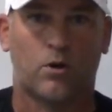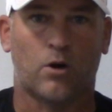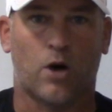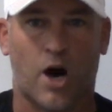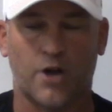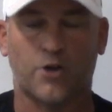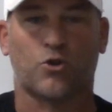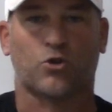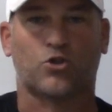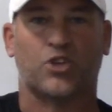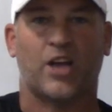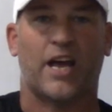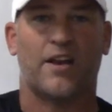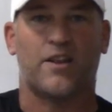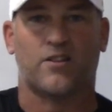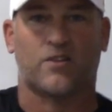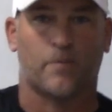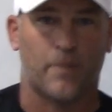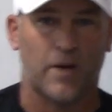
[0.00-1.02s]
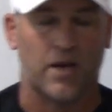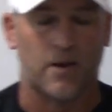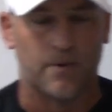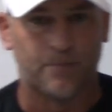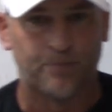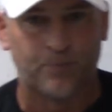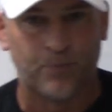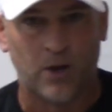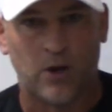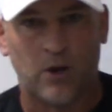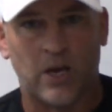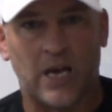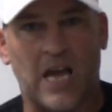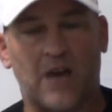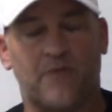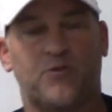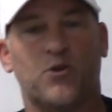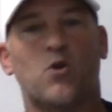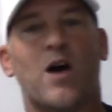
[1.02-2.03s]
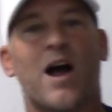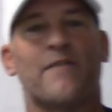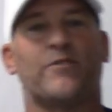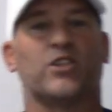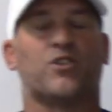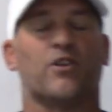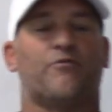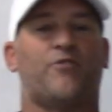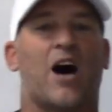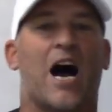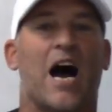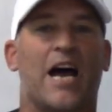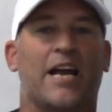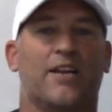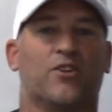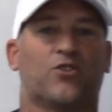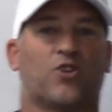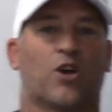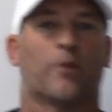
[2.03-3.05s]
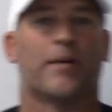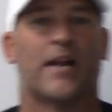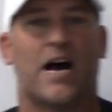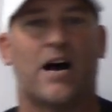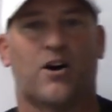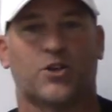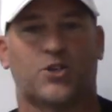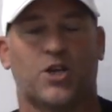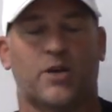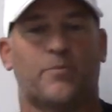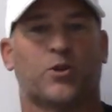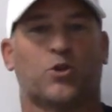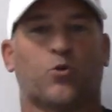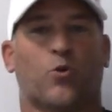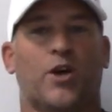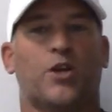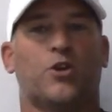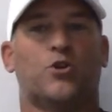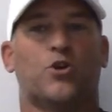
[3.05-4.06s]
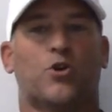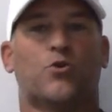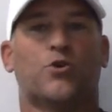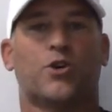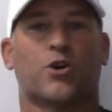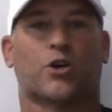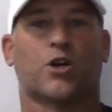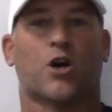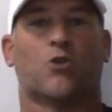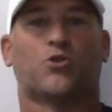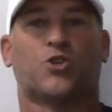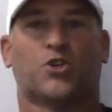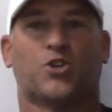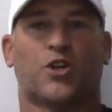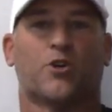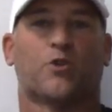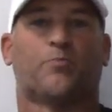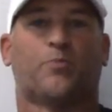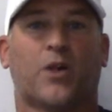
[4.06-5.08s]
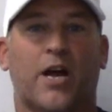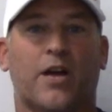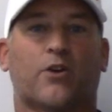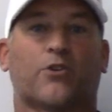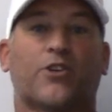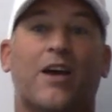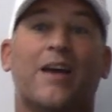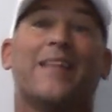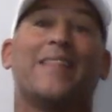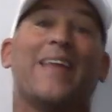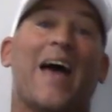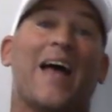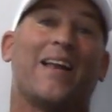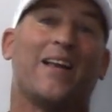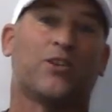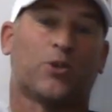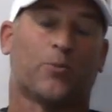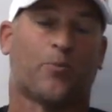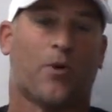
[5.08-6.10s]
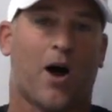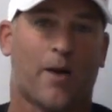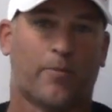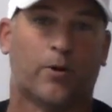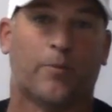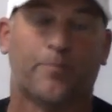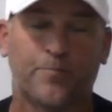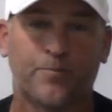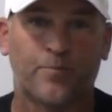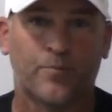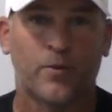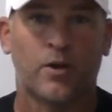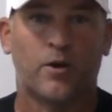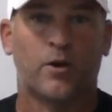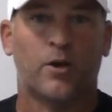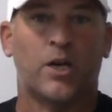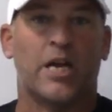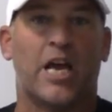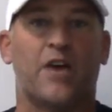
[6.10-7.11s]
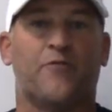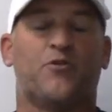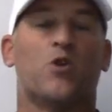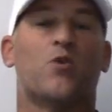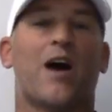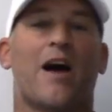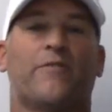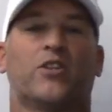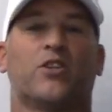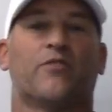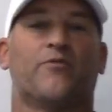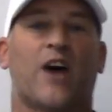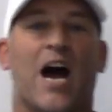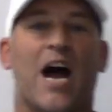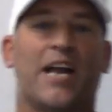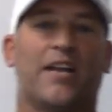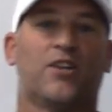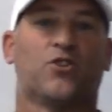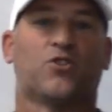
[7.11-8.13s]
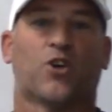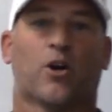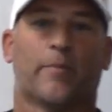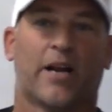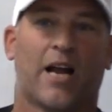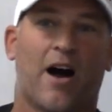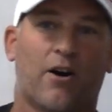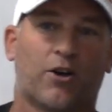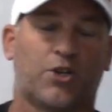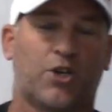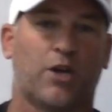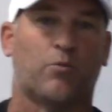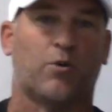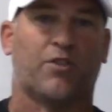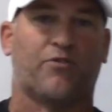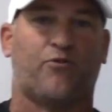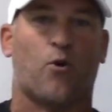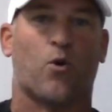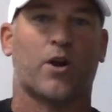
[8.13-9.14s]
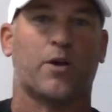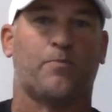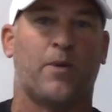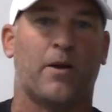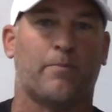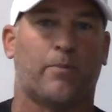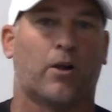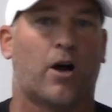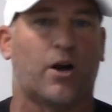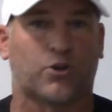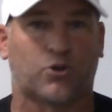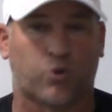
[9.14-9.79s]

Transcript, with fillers: understand it to be. If you have a divide in terminology between you, your coaches, and your players, that is a problem. If you have a divide in terminology with 40 people on